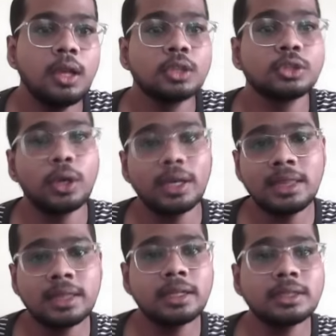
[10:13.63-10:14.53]
So
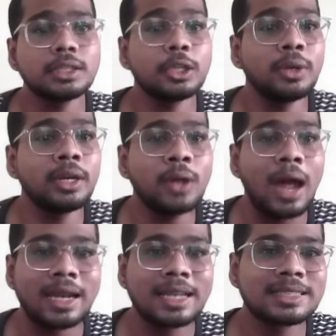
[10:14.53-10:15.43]
in this, you need to
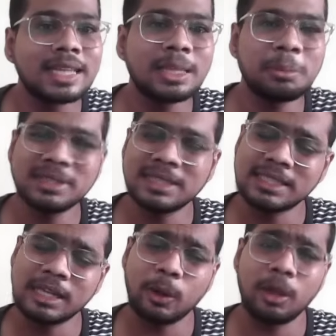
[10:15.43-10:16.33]
understand the business
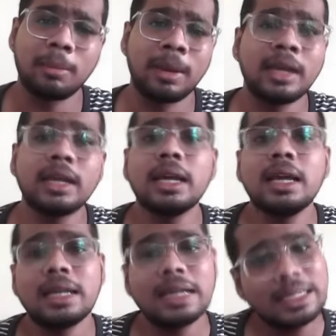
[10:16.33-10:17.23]
requirement,
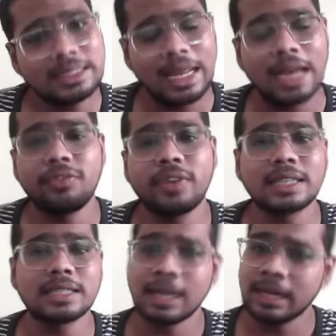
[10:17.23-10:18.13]
raise
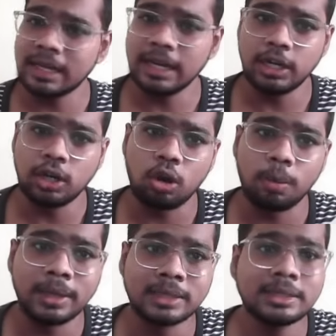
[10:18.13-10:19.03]
clarification and create
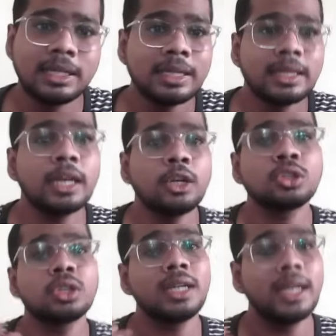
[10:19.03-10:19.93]
documents. Then you
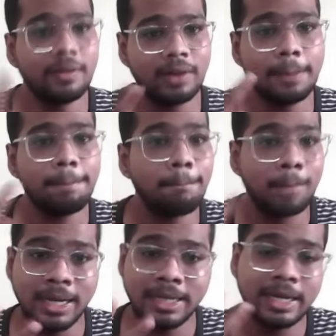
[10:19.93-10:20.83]
should develop,
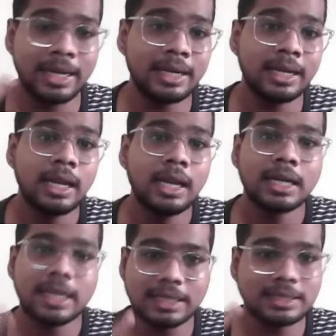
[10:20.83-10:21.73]
maintain,
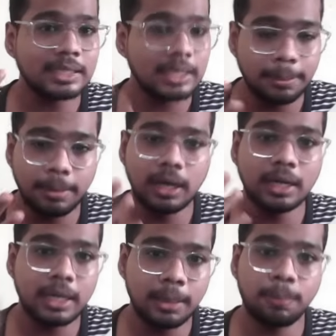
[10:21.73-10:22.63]
test,
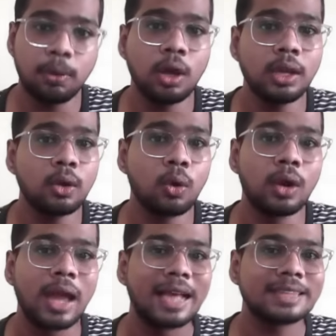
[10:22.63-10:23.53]
debug, deploy code
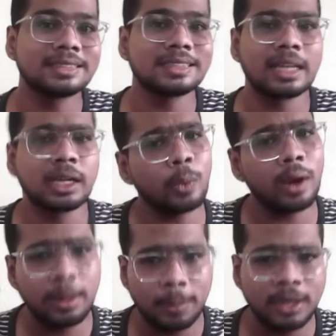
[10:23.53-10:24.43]
as
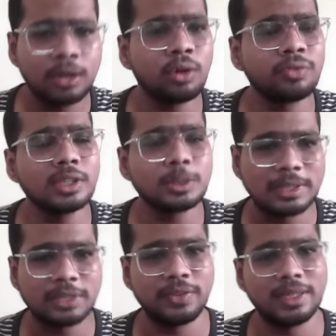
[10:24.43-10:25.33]
requirement of the
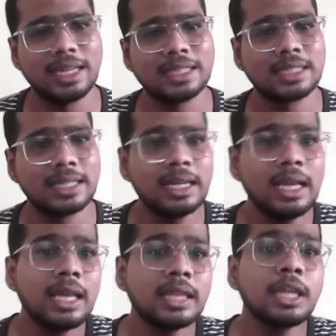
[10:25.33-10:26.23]
specification.
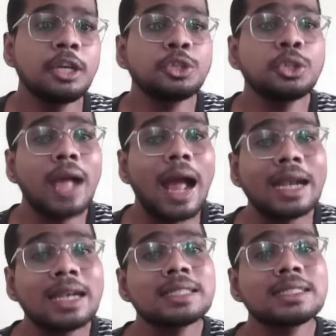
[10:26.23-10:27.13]
Then you should
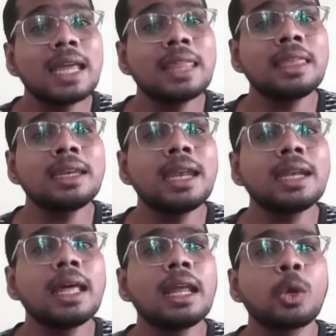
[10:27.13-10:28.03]
understand the
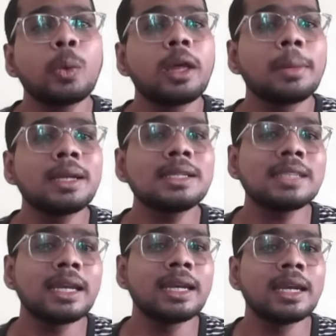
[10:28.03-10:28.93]
data requirements
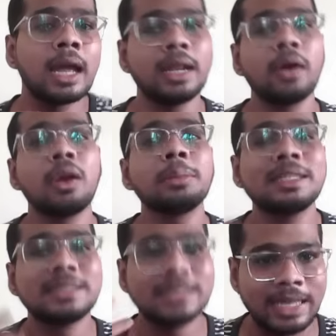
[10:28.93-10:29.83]
and develop the
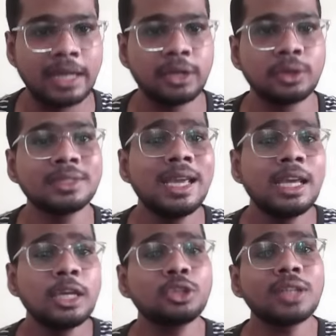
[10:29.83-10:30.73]
scenarios.
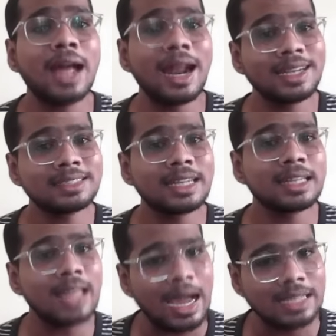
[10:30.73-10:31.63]
You should understand
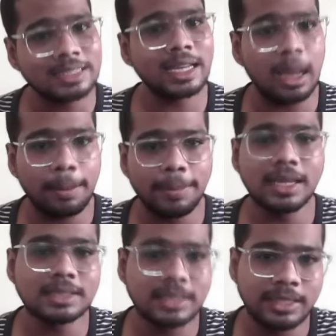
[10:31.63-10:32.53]
the agile
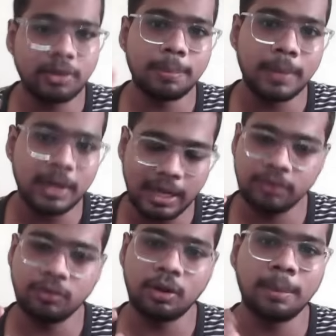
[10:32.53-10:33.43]
application development
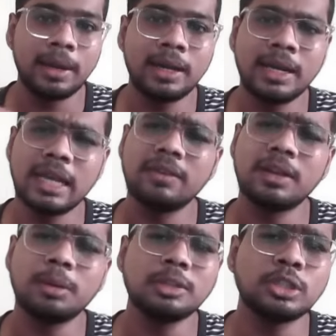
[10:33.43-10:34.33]
environment,
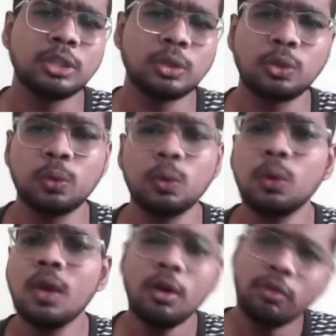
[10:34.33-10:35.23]
deliverables due to
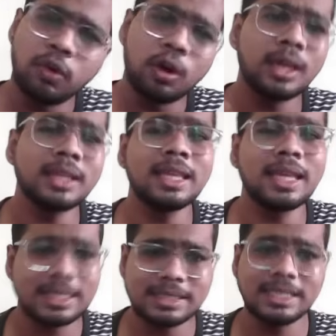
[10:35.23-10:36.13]
following the
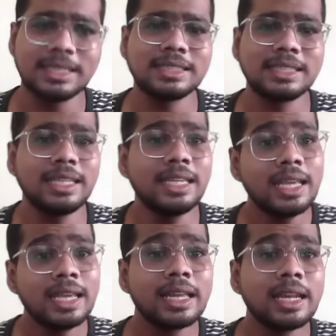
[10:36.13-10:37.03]
SDLC,
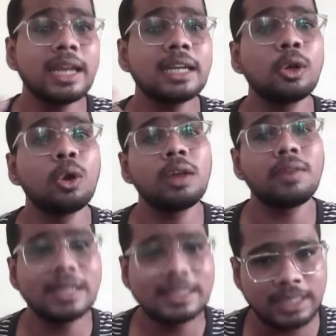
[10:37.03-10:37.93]
create low
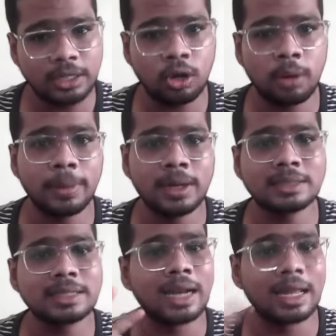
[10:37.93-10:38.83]
level design components
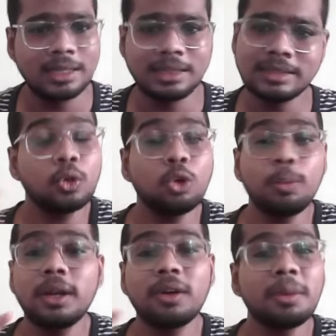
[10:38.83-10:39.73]
and other things. You will
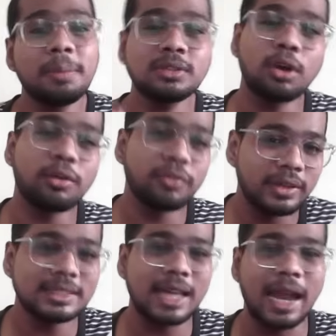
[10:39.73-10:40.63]
be developing
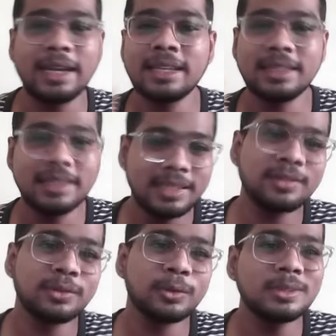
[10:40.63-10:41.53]
softwares under
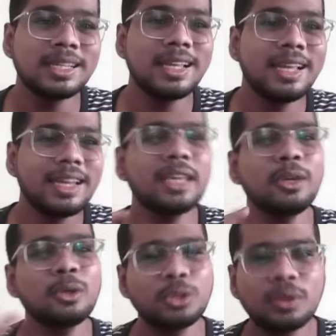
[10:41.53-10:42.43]
these rules. Like
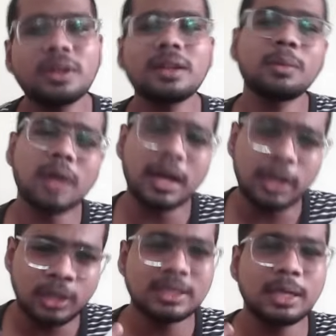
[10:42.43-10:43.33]
you should
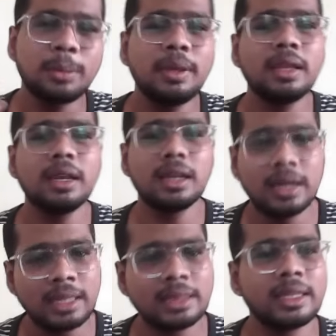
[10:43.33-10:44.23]
continuously be
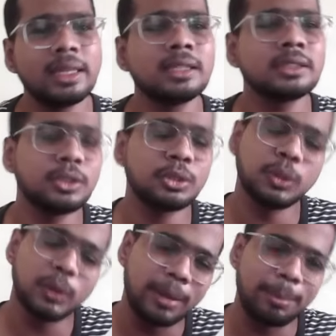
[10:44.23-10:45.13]
learning things. You
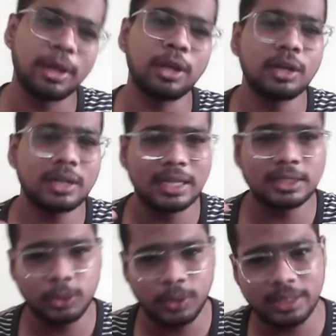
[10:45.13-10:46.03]
should
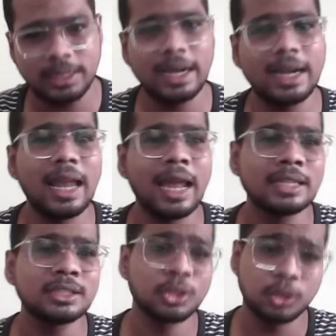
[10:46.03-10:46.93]
prioritize your
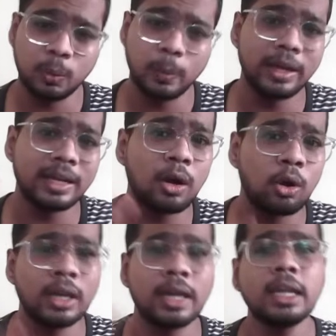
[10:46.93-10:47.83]
deadlines. You should work
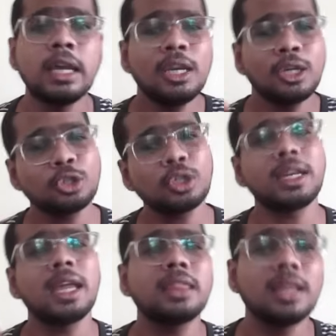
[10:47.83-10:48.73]
on it. You should
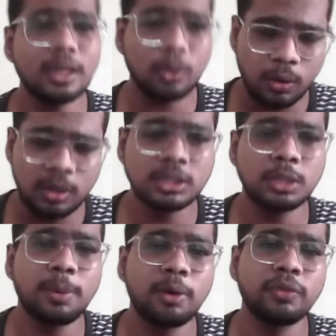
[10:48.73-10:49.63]
take the
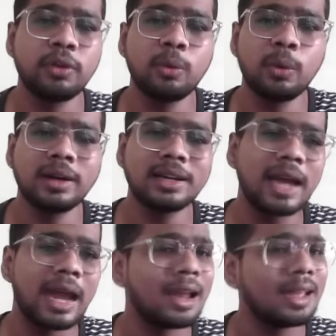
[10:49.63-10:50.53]
ownership of your work
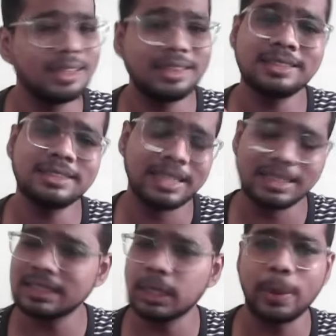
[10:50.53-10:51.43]
and other things that
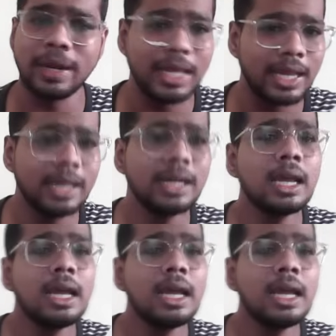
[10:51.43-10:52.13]
is required here.